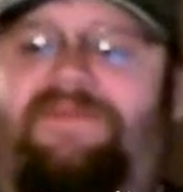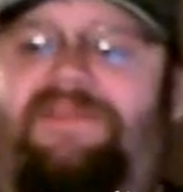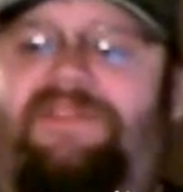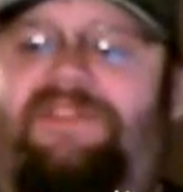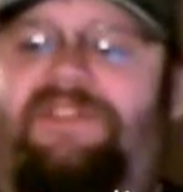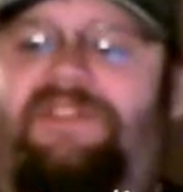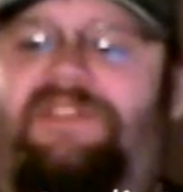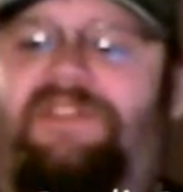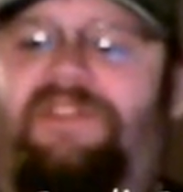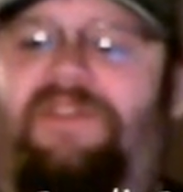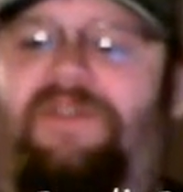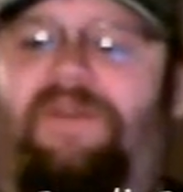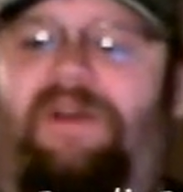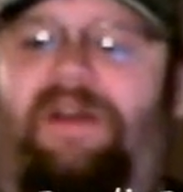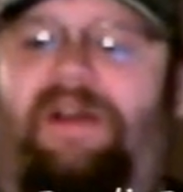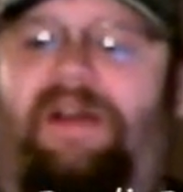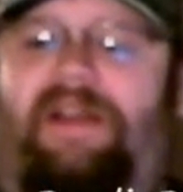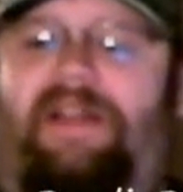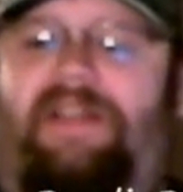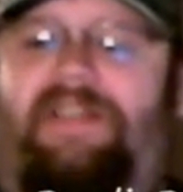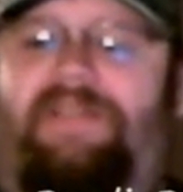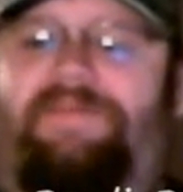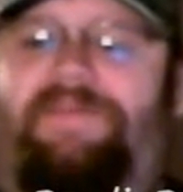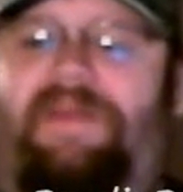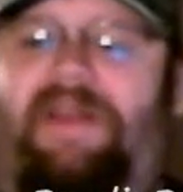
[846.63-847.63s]
So
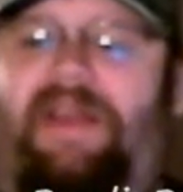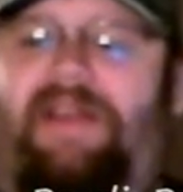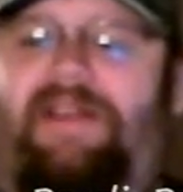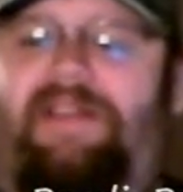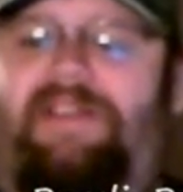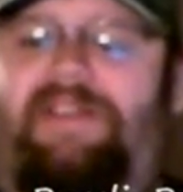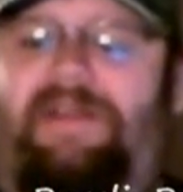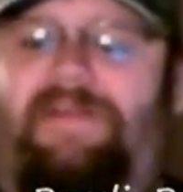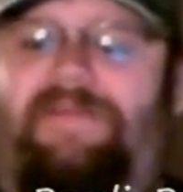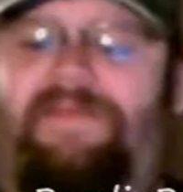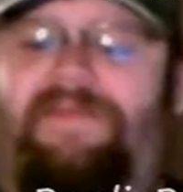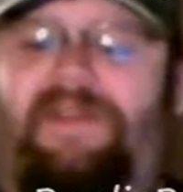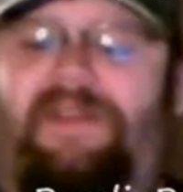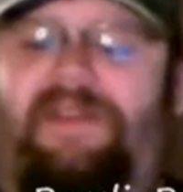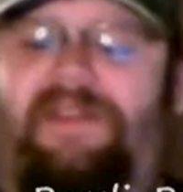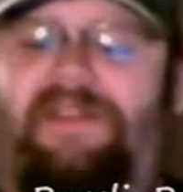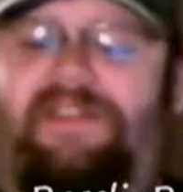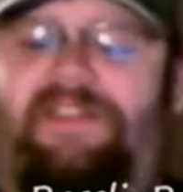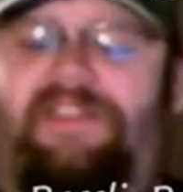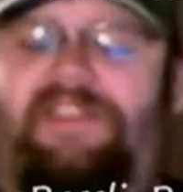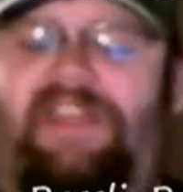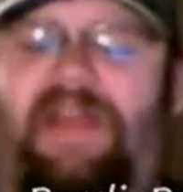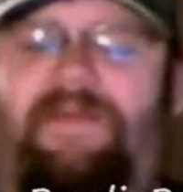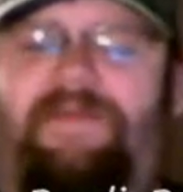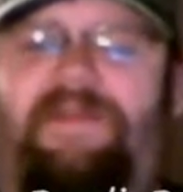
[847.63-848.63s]
expect something
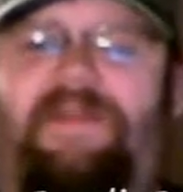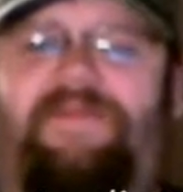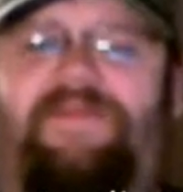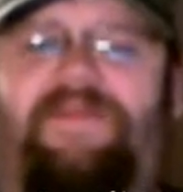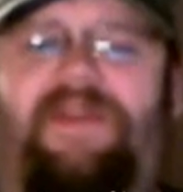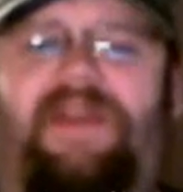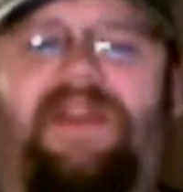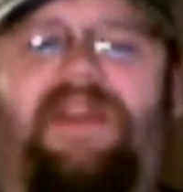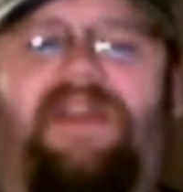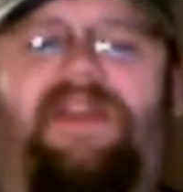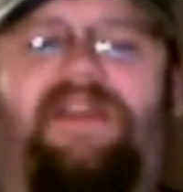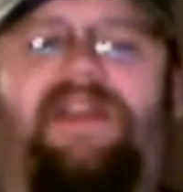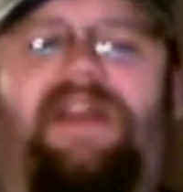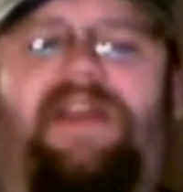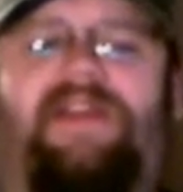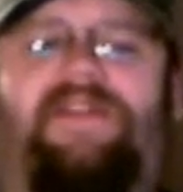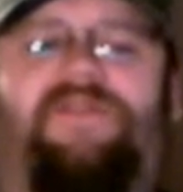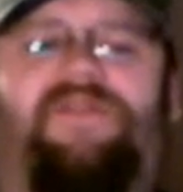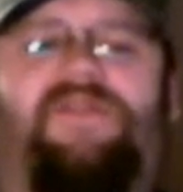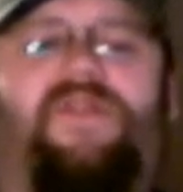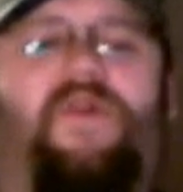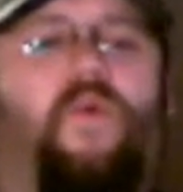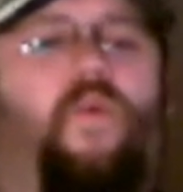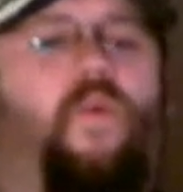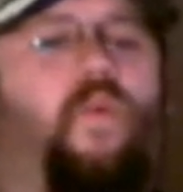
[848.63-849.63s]
semi-big. I
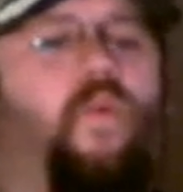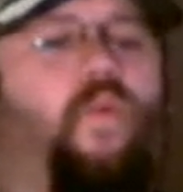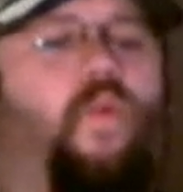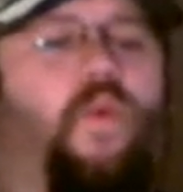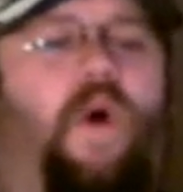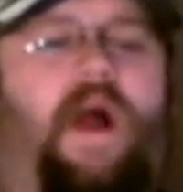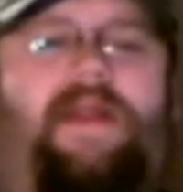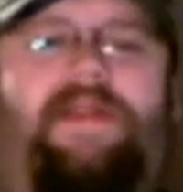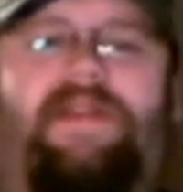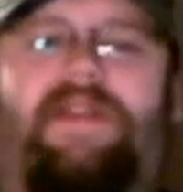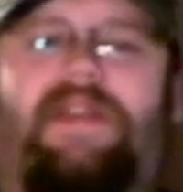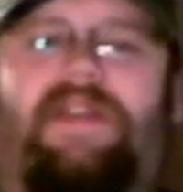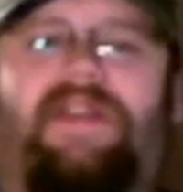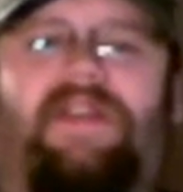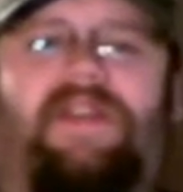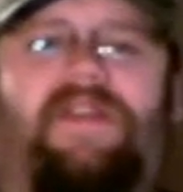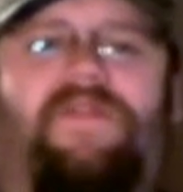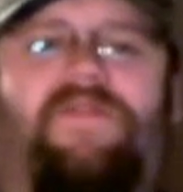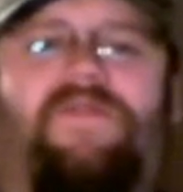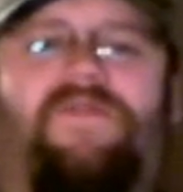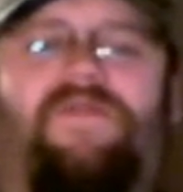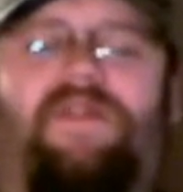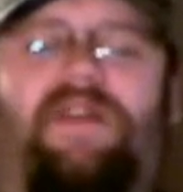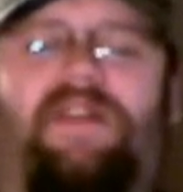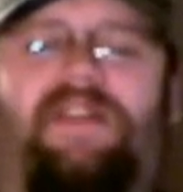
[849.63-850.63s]
don't know what to
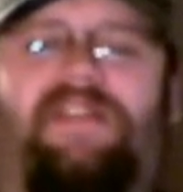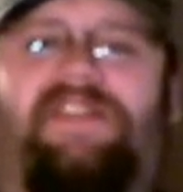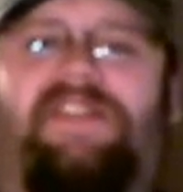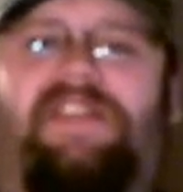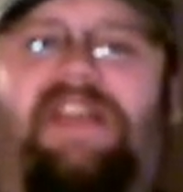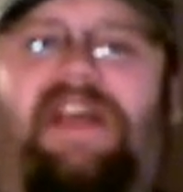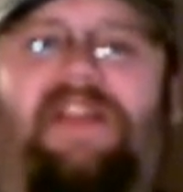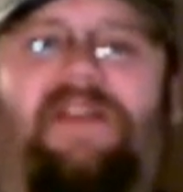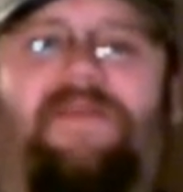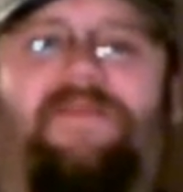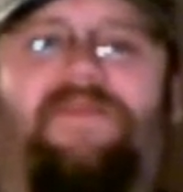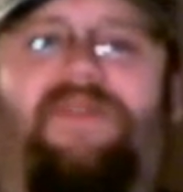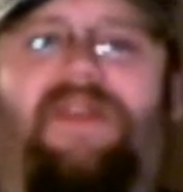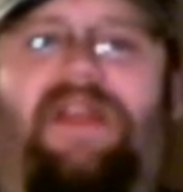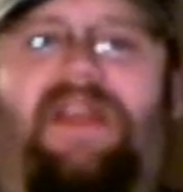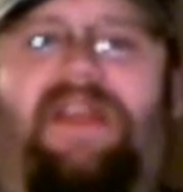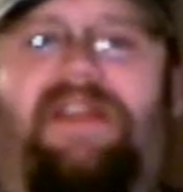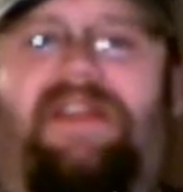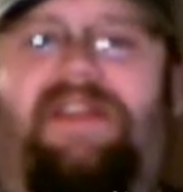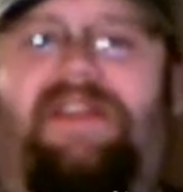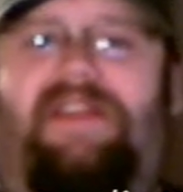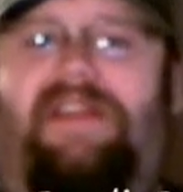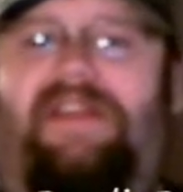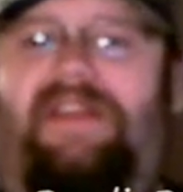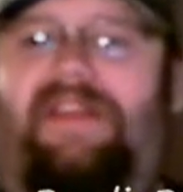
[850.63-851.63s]
do to
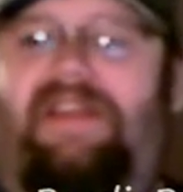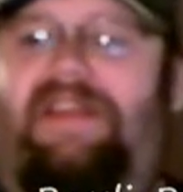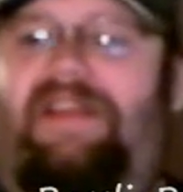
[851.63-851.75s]
celebrate.